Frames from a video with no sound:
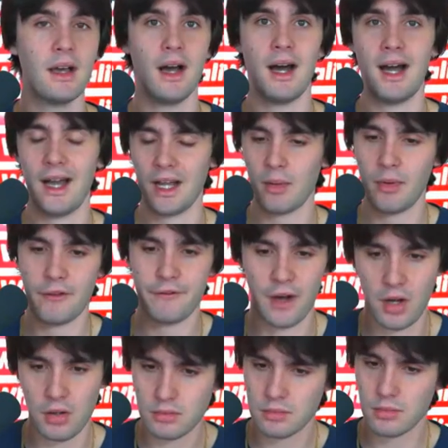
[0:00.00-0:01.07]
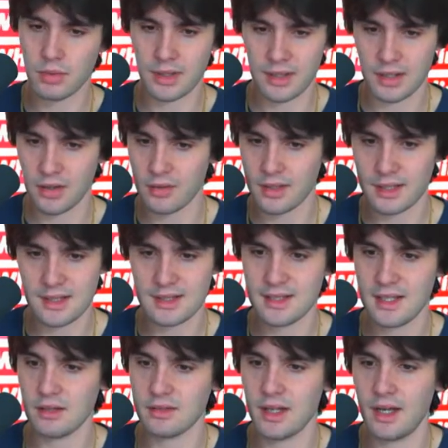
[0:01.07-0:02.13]
I got my phone. We're going to go get this
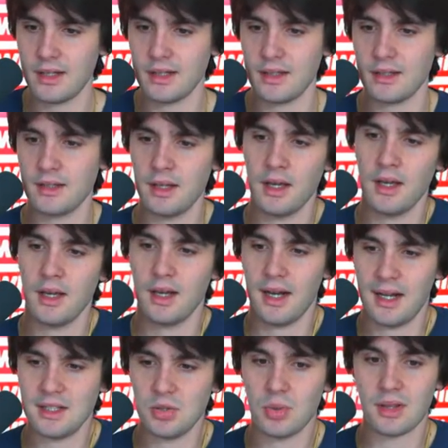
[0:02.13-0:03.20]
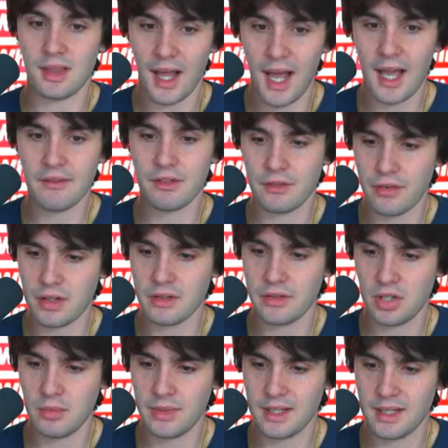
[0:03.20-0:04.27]
deal done and do it live in front of
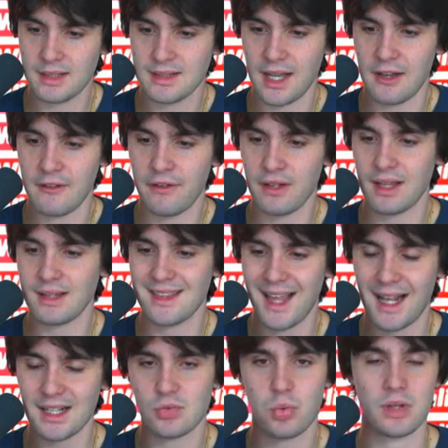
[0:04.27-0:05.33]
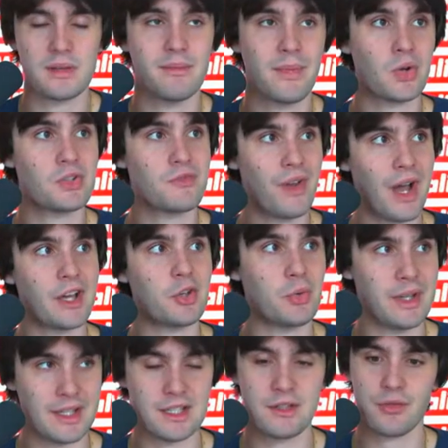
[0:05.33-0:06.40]
you because I feel like that's where the most value
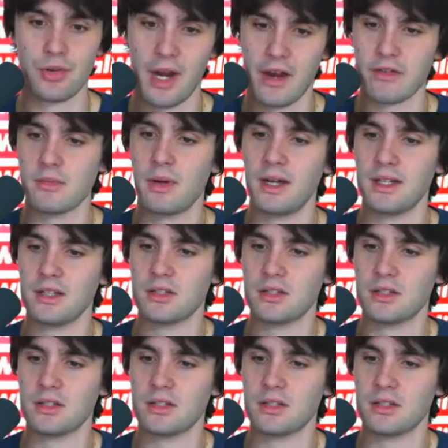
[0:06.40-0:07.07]
is for everybody.